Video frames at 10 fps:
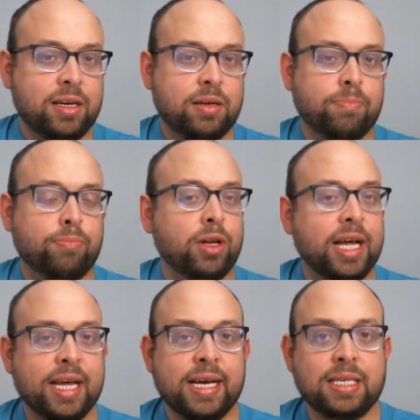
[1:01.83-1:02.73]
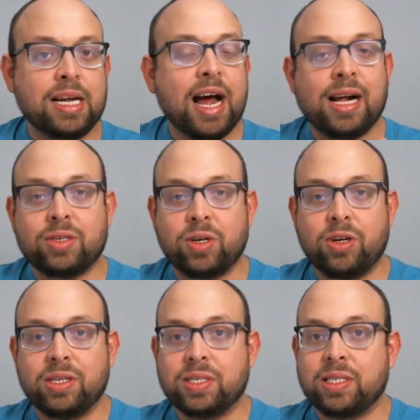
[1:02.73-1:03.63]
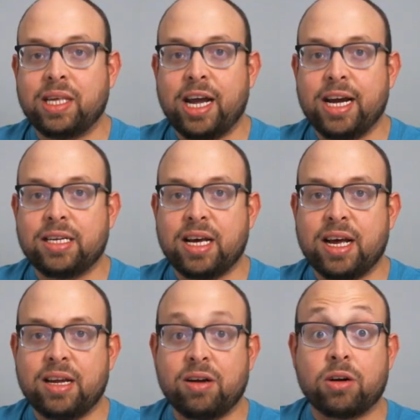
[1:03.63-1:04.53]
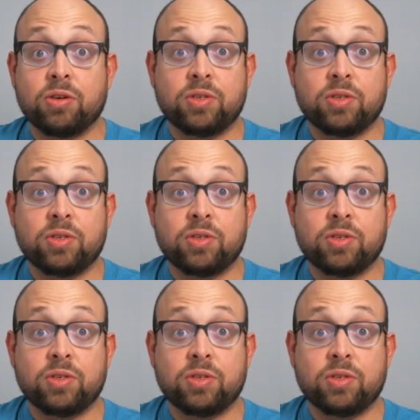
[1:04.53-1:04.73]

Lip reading: Blaze and Axel and Skate and Dr.